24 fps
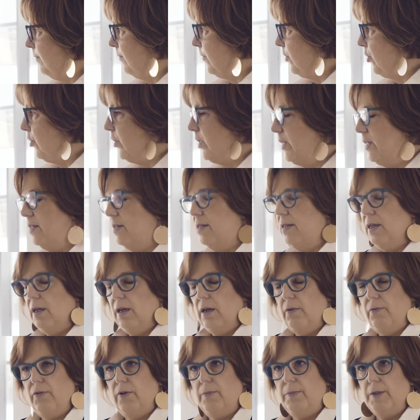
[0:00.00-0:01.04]
you can see
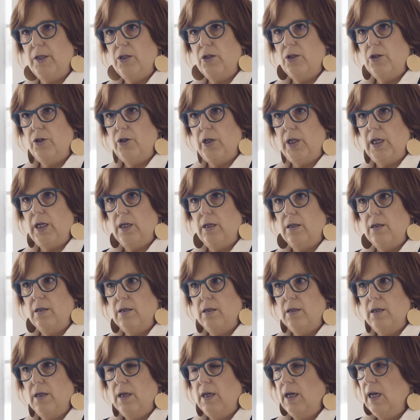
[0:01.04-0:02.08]
it from the street
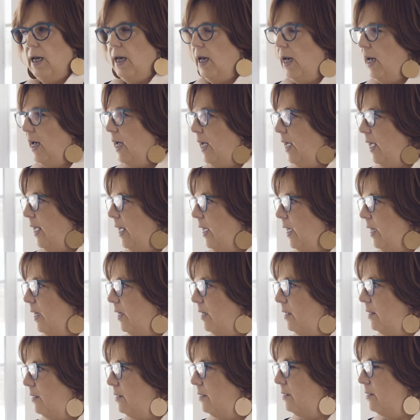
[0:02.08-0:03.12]

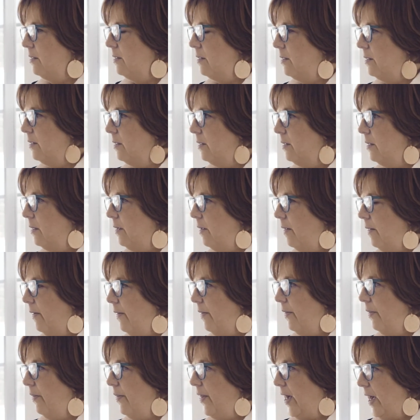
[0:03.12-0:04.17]
and
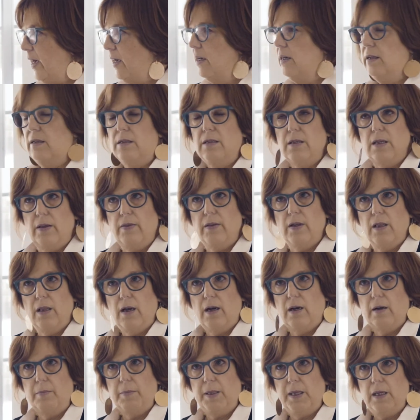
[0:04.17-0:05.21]
that it's in the
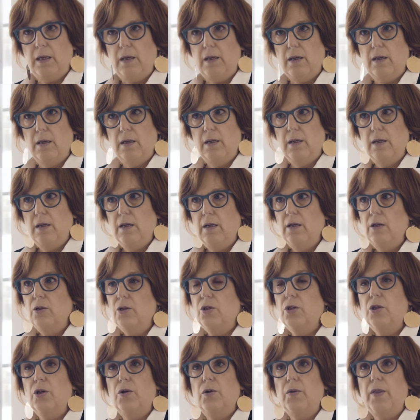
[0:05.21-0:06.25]
lobby.
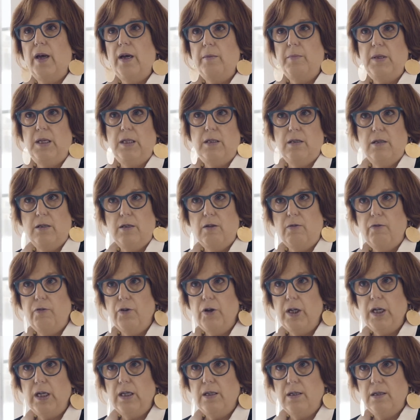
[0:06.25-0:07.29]
So that means it's
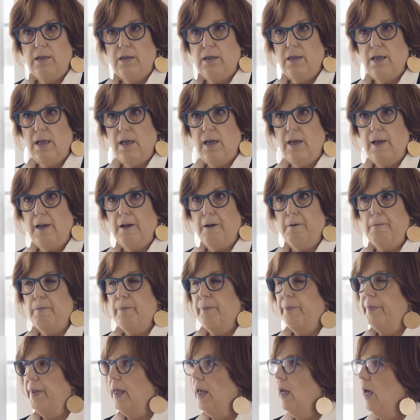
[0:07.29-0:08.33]
free to see.
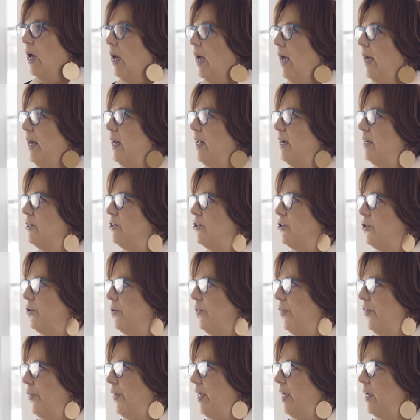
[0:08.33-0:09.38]
And I do
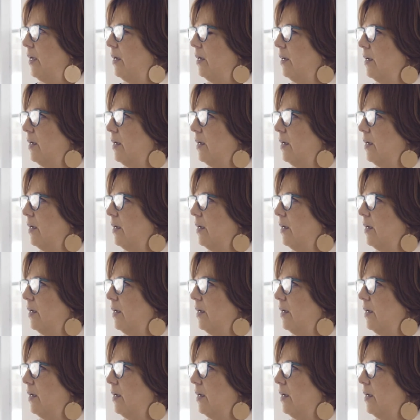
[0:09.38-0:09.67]
think